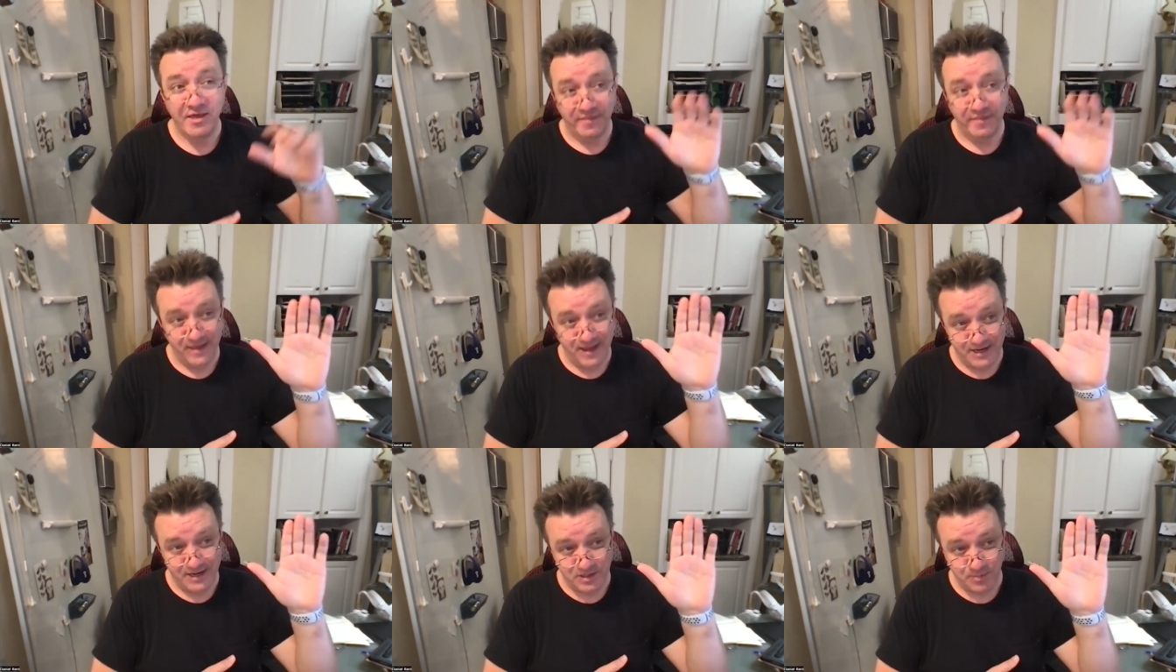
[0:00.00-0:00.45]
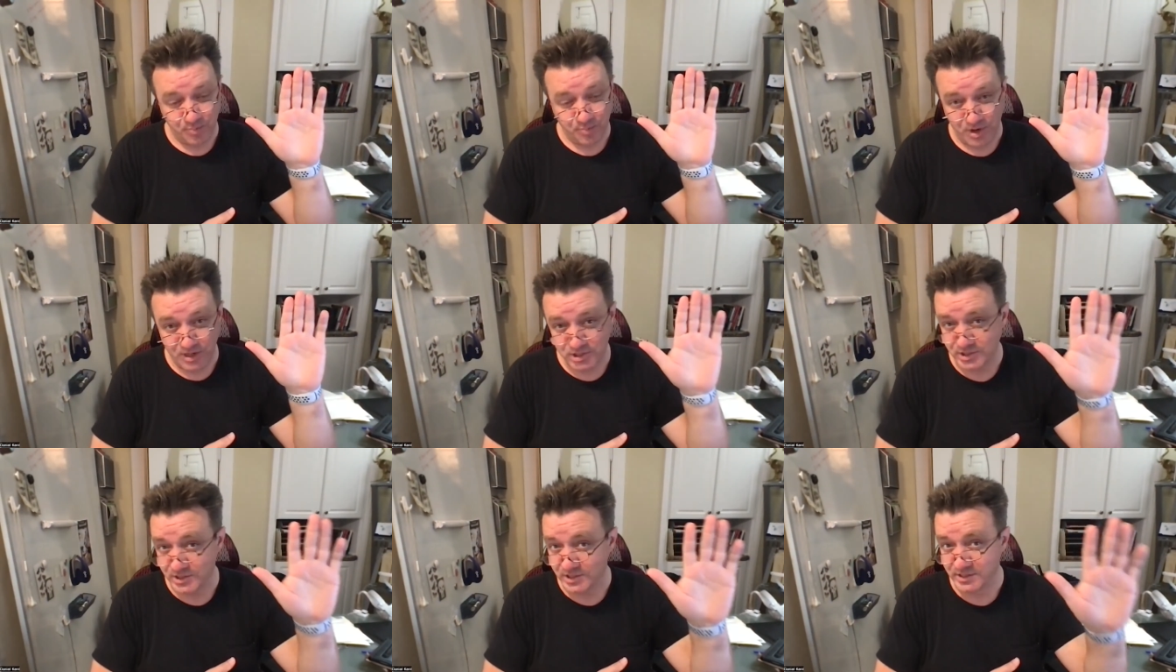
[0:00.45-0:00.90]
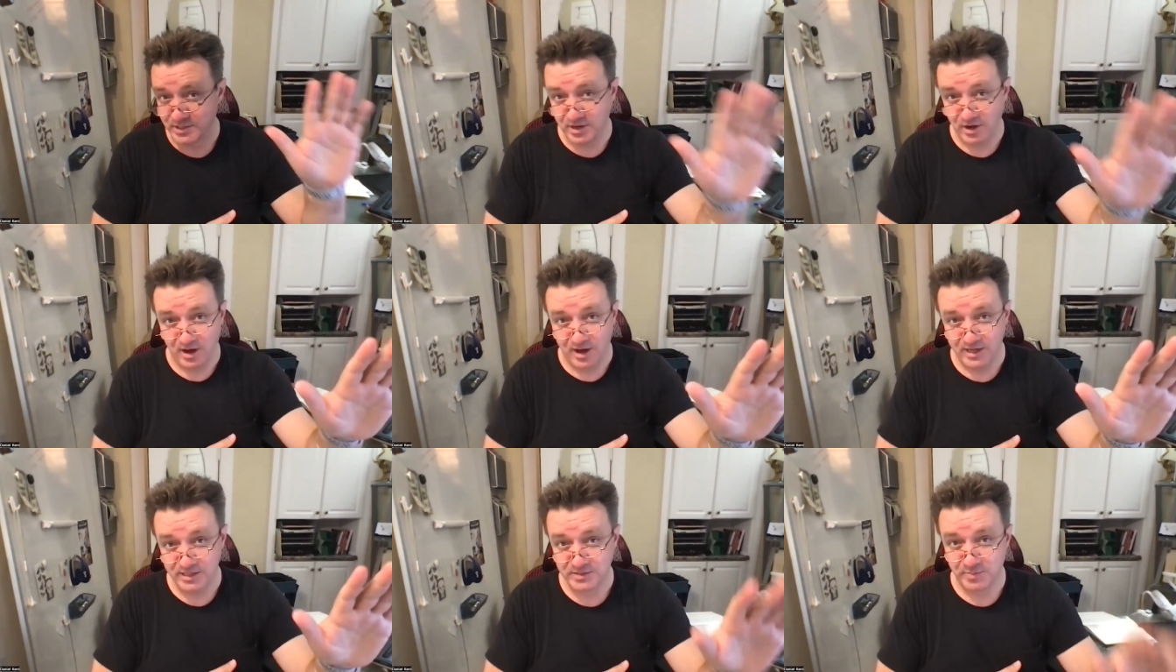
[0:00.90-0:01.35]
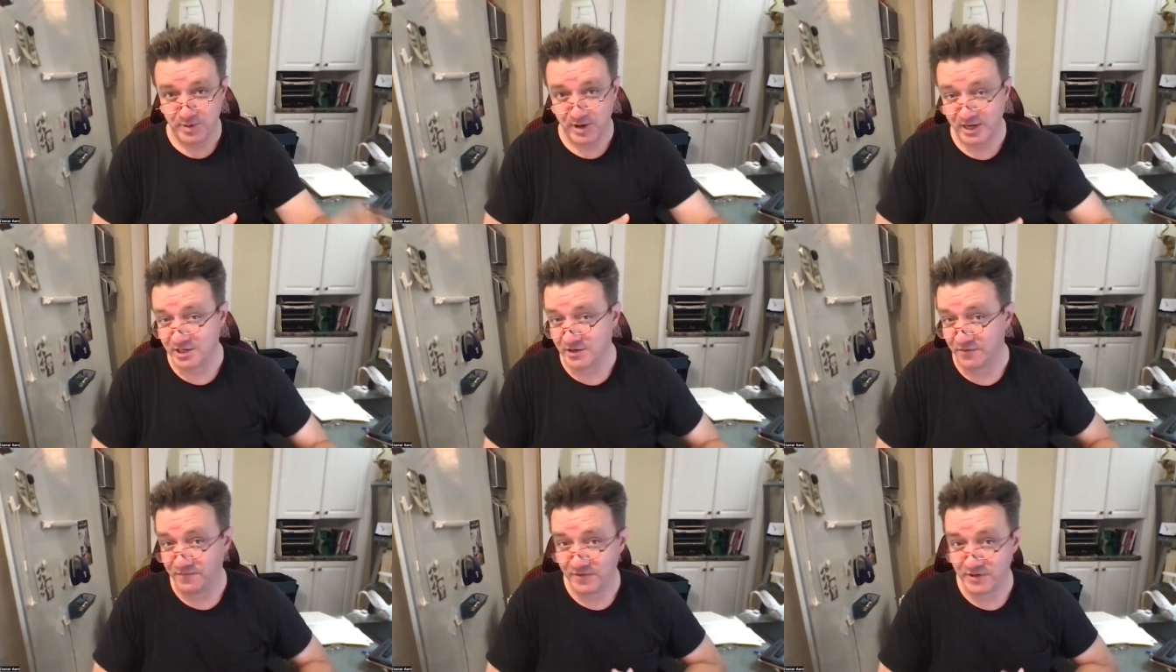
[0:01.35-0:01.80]
that depression is caused by
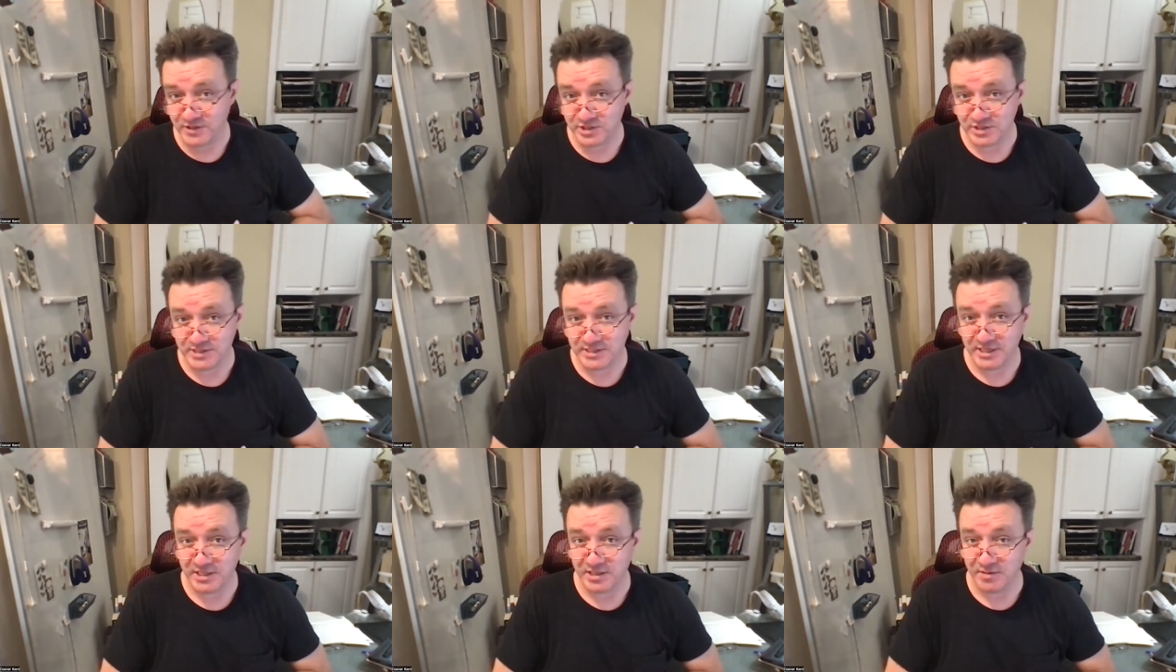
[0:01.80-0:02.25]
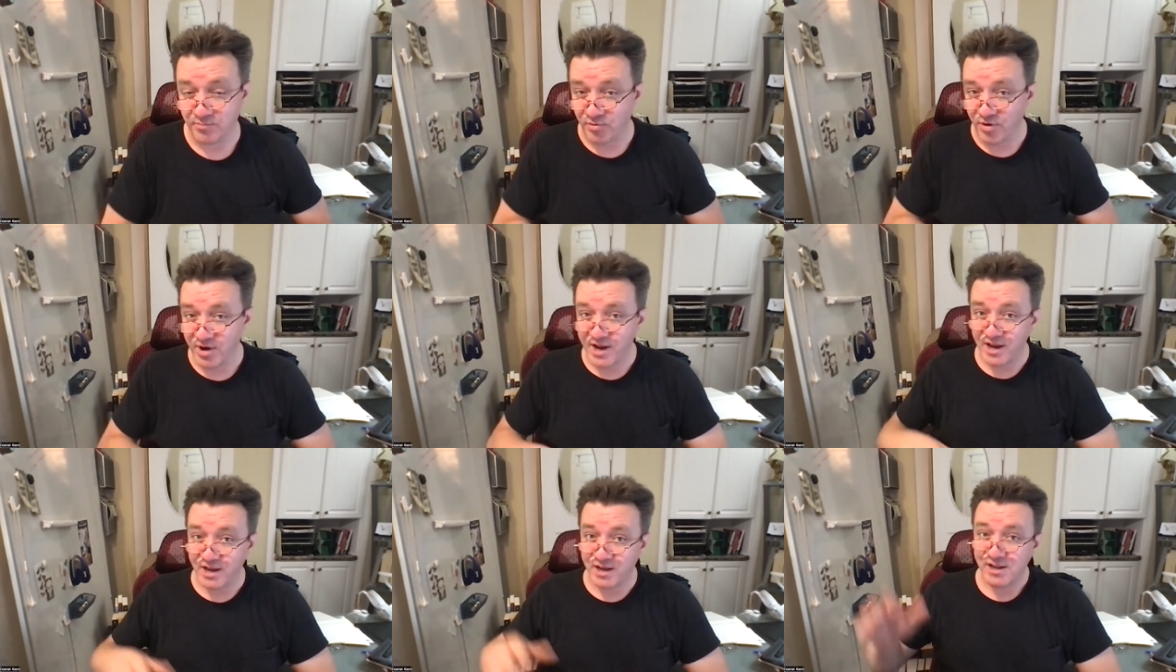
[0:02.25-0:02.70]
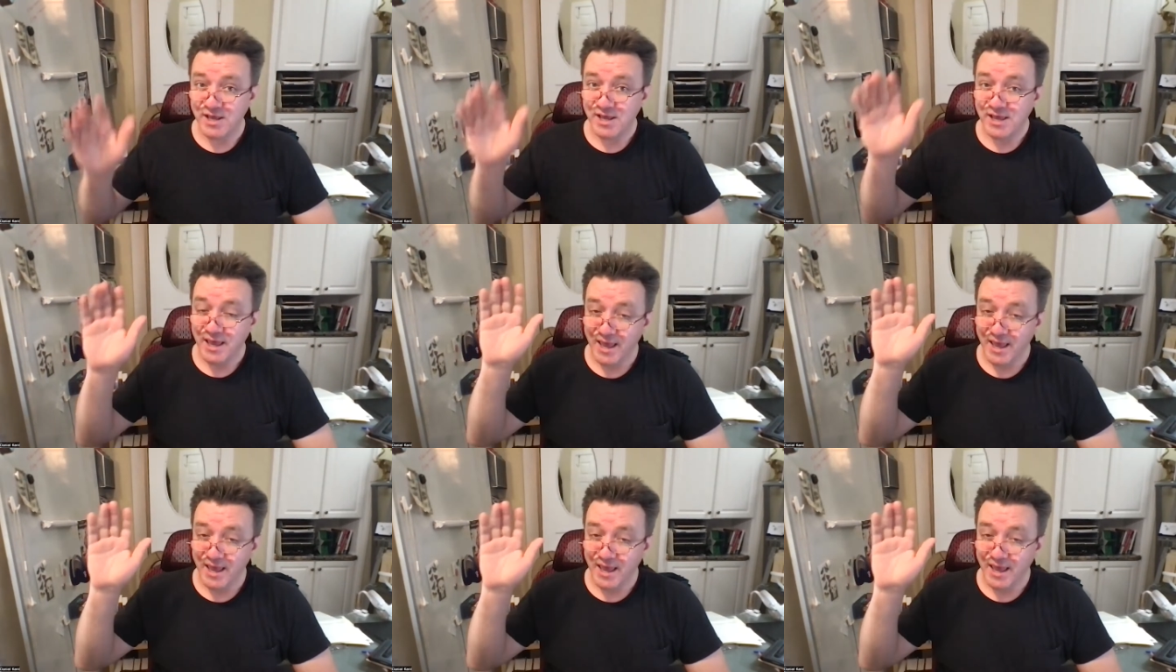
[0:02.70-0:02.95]
a deficiency in the brain